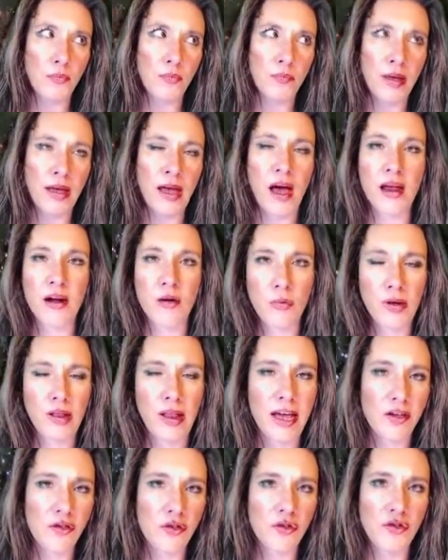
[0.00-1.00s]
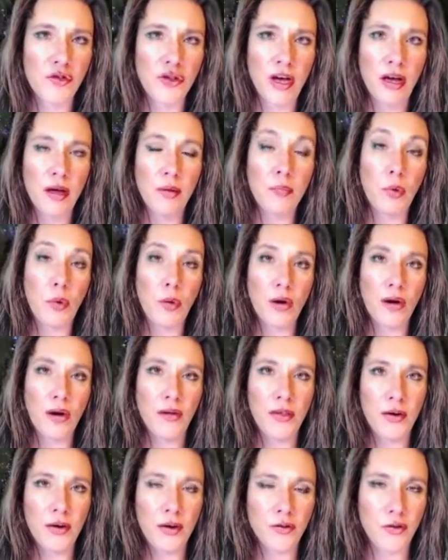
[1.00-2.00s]
begun a relationship, or
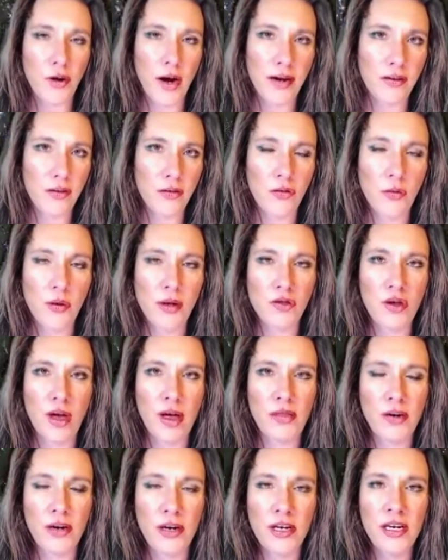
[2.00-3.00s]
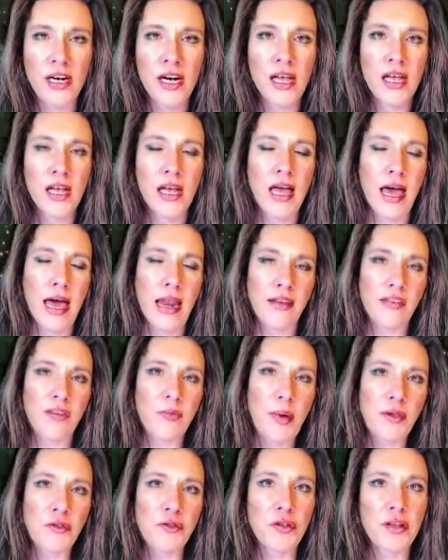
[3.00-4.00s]
they're attracted to each other, and
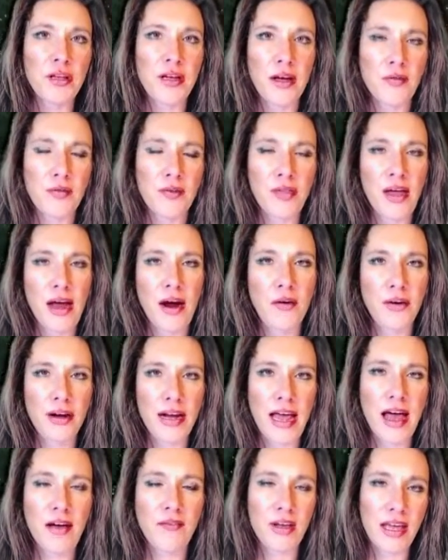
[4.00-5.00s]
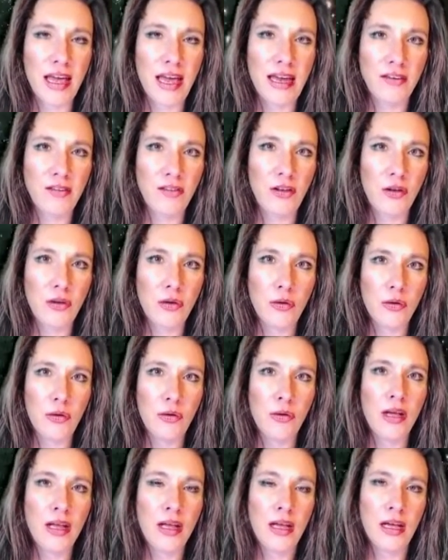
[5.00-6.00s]
especially if they already have a
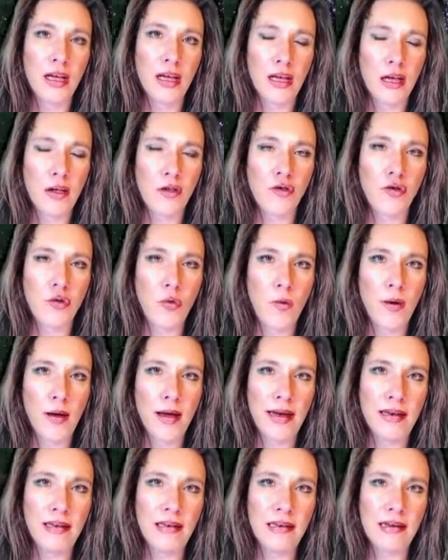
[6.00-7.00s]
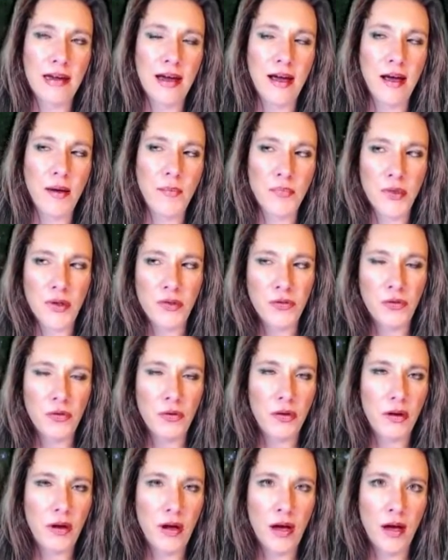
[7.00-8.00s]
Ketu conjoined
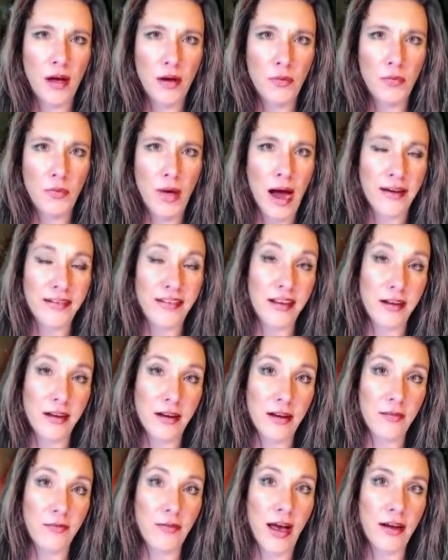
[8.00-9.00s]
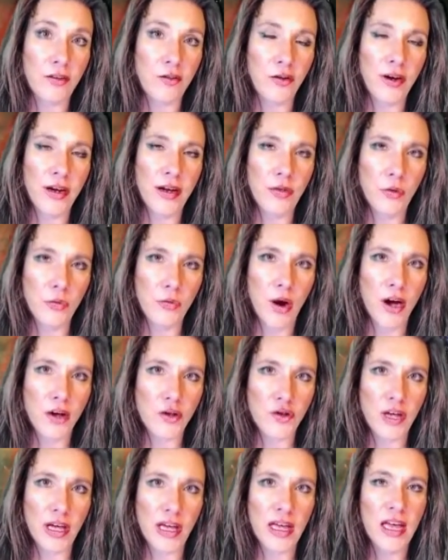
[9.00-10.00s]
identity factor in the
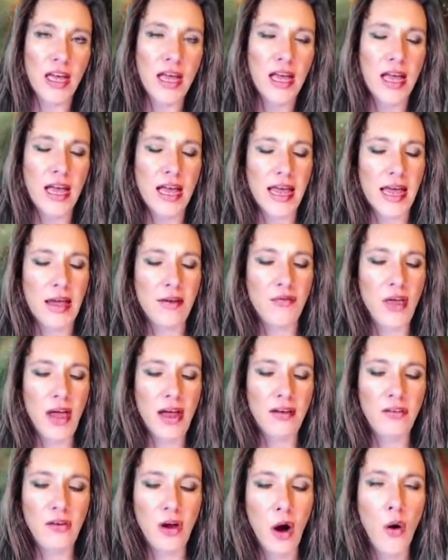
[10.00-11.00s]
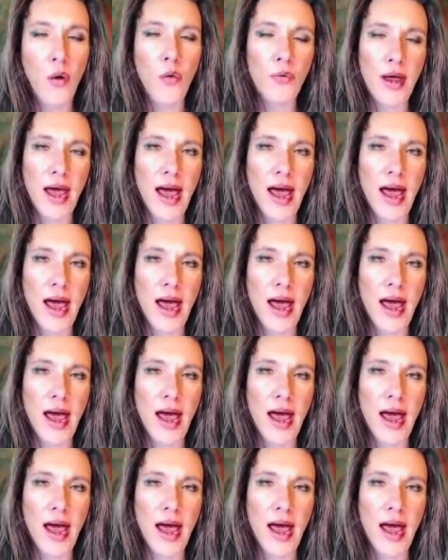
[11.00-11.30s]
Rashi. If they don't